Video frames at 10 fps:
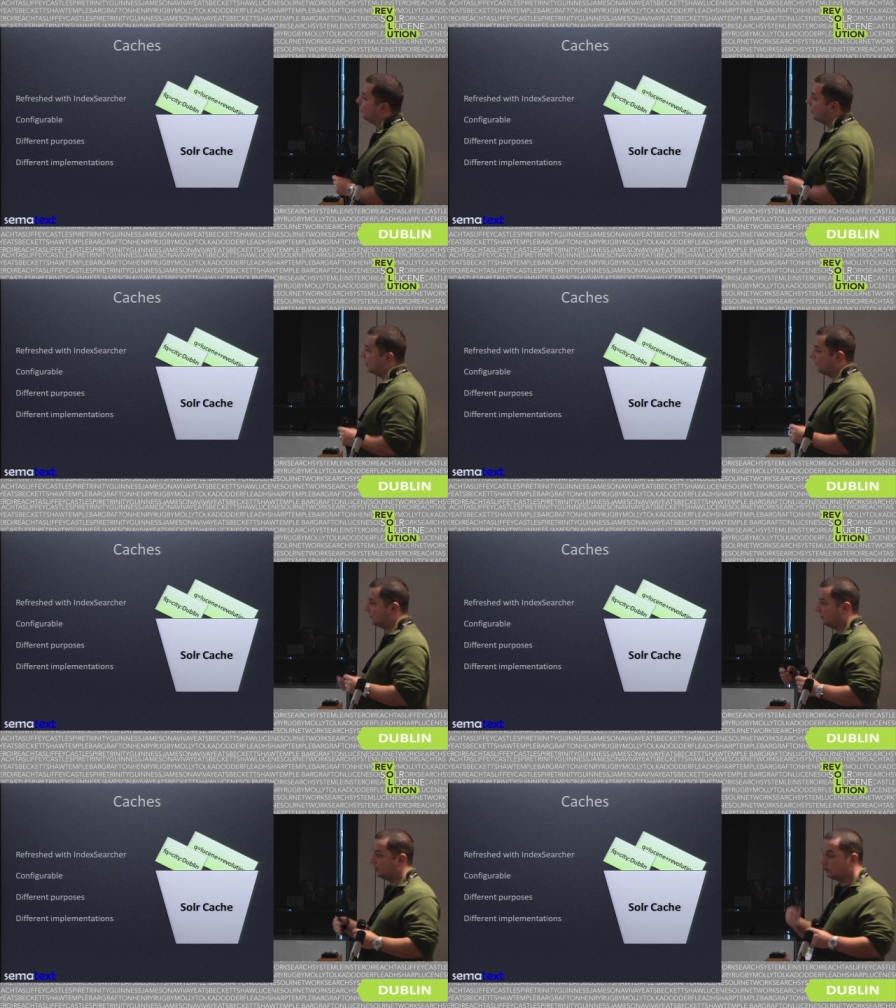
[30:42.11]
we have
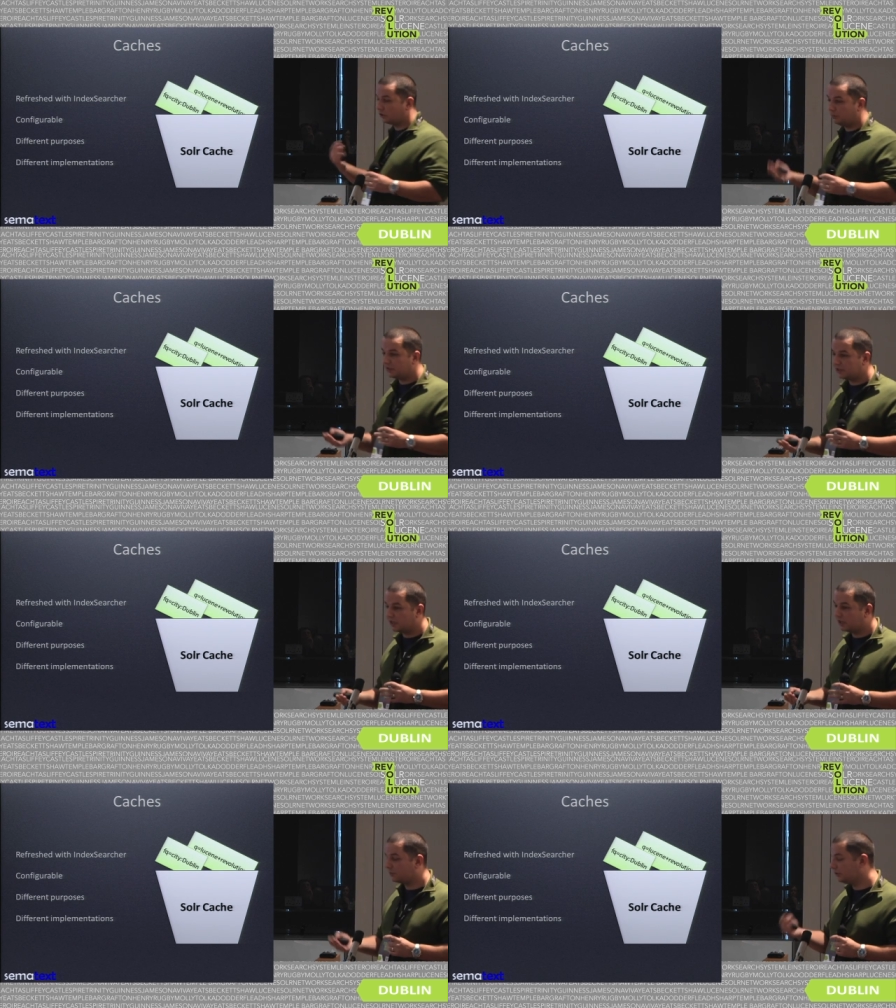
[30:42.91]
the document
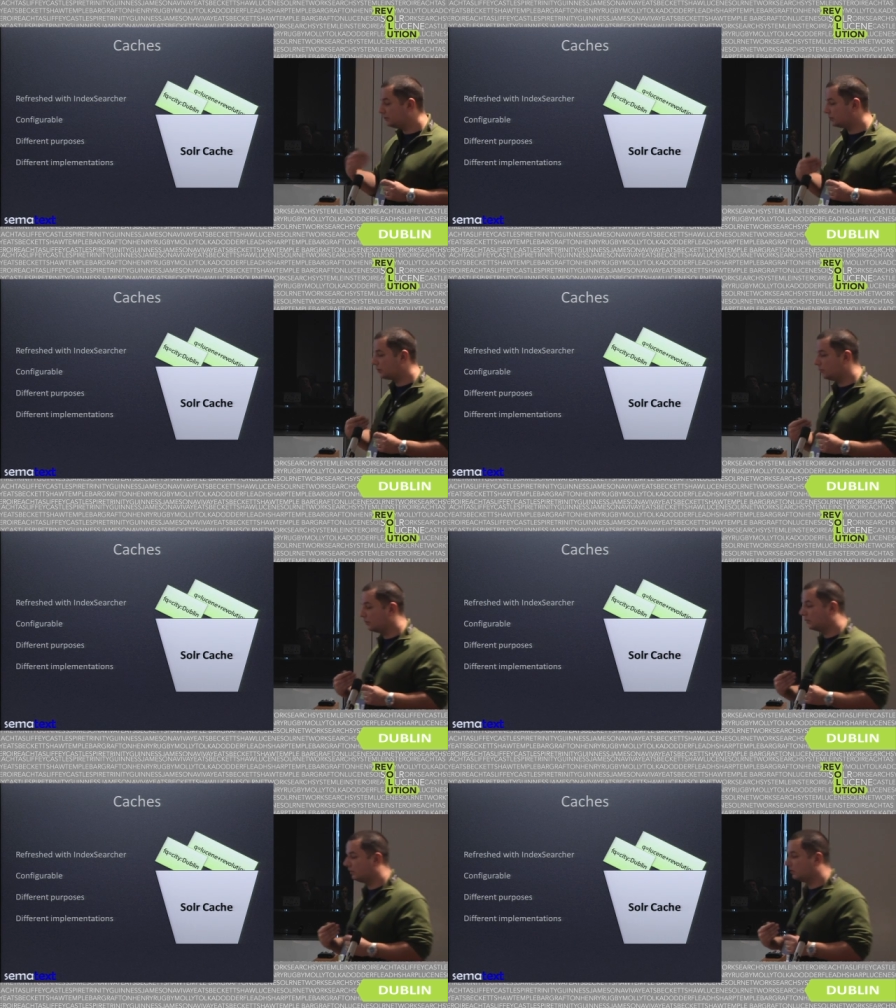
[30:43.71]
cache, which
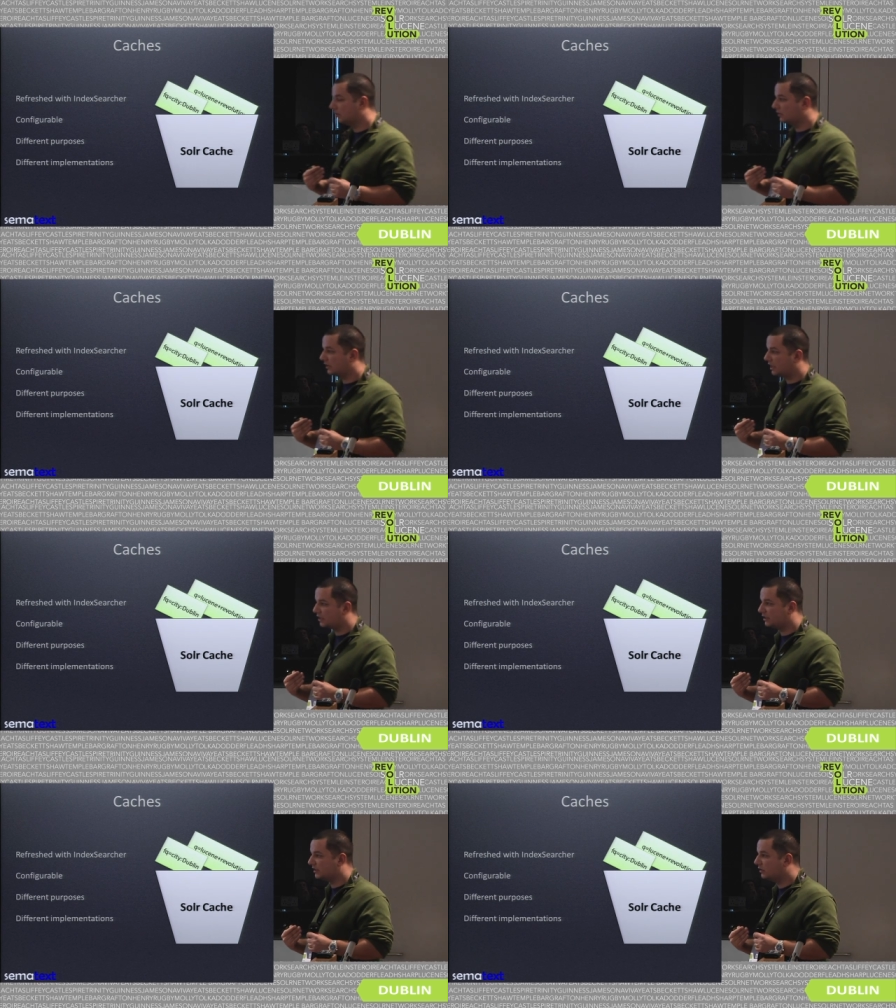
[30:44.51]

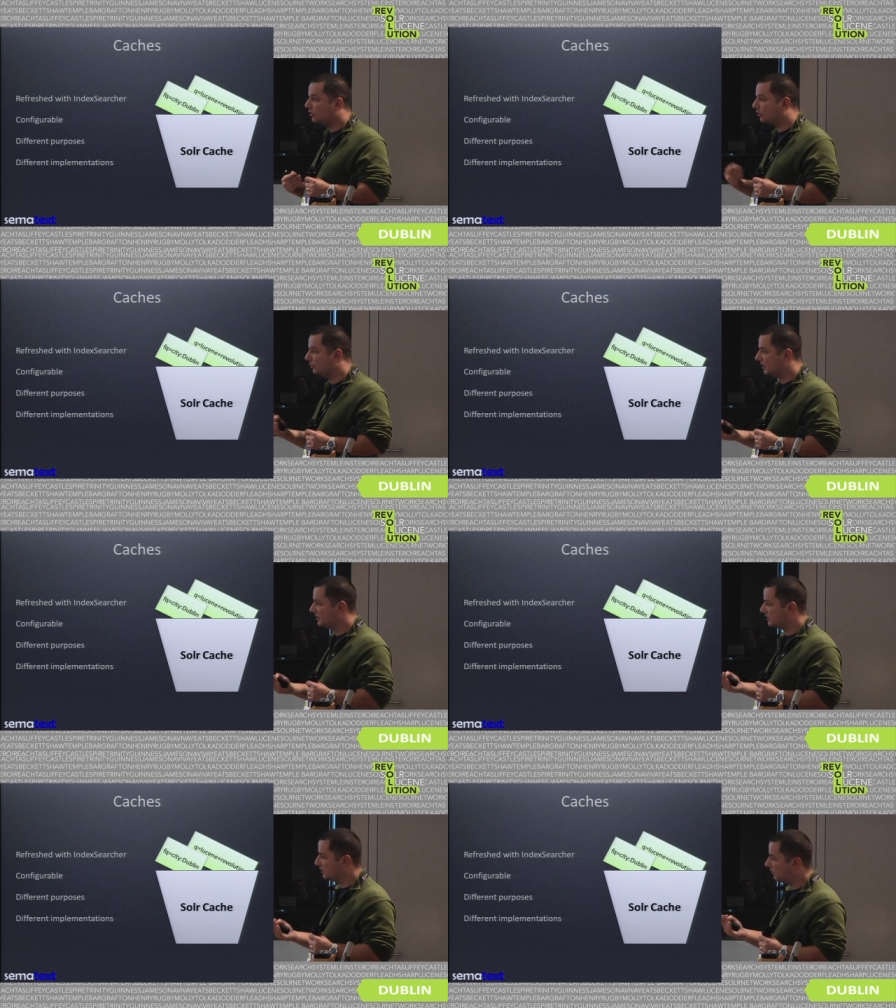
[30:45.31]
caches the
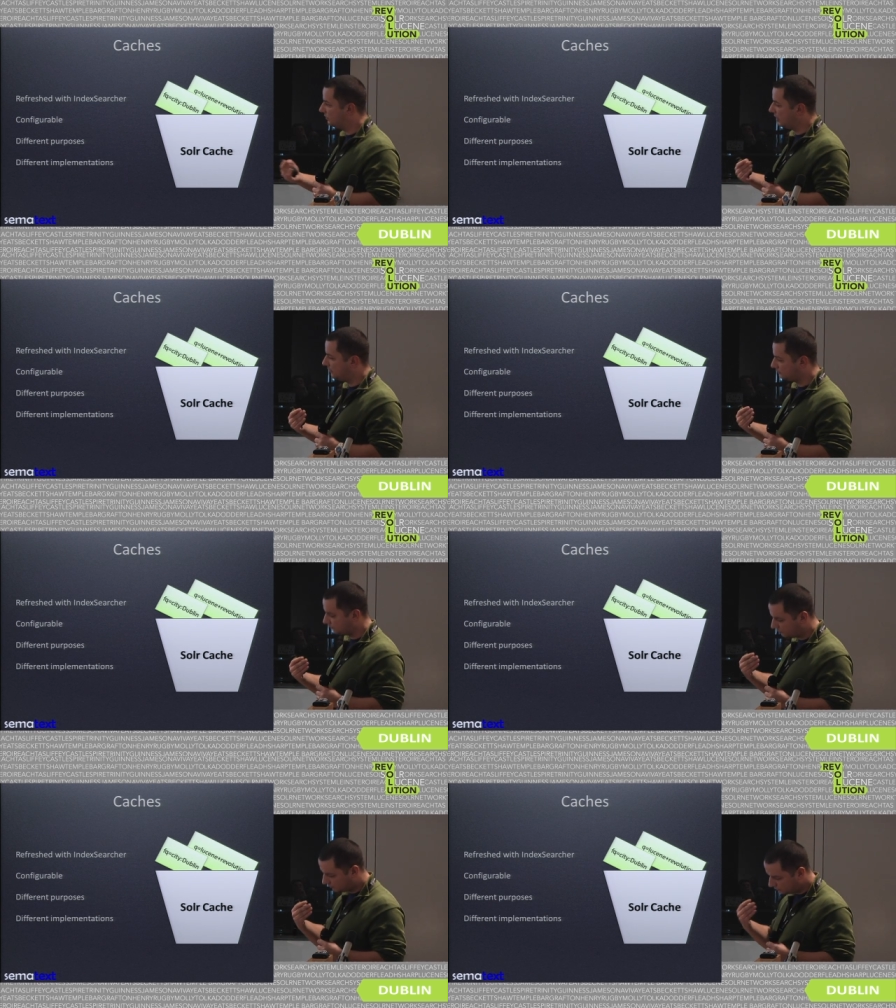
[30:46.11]
documents of the
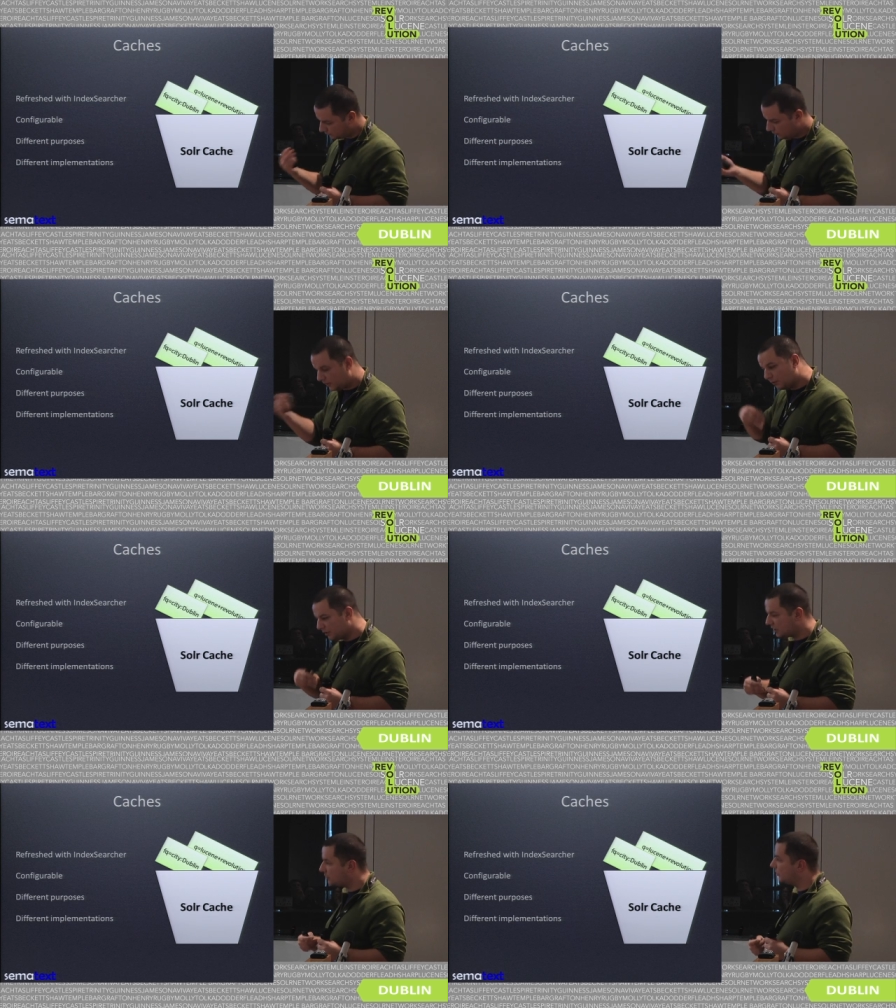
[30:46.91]

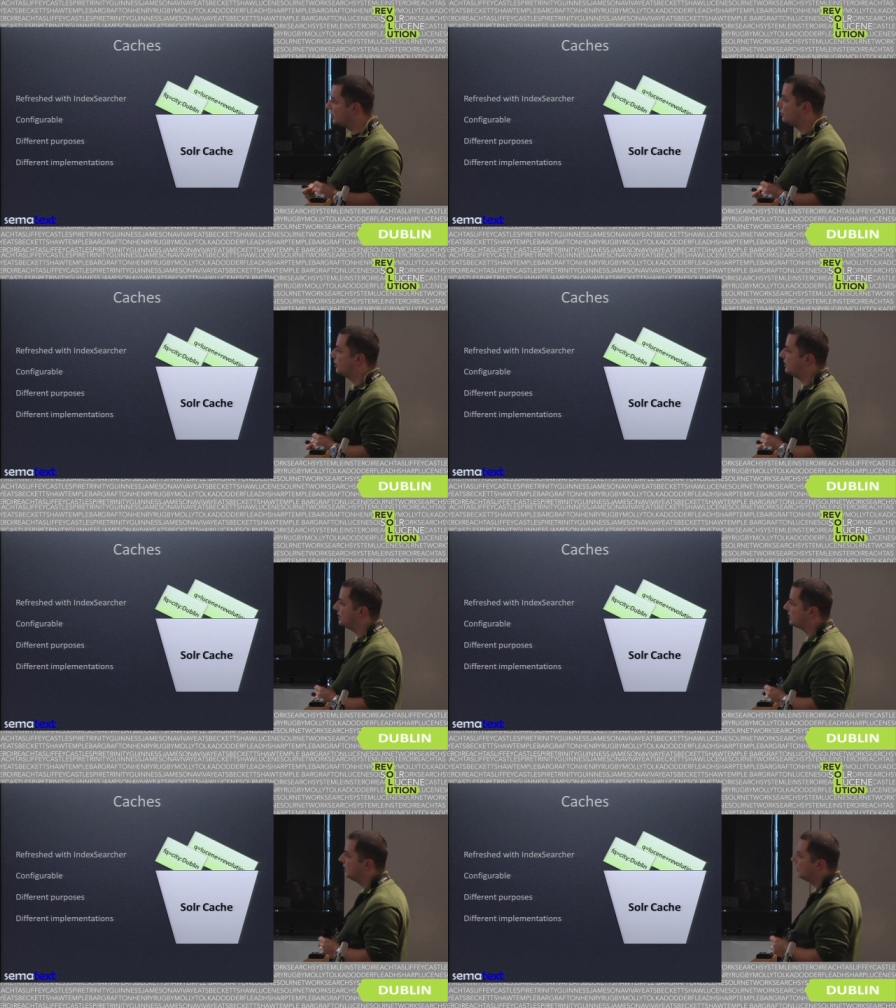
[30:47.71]
returned by queries.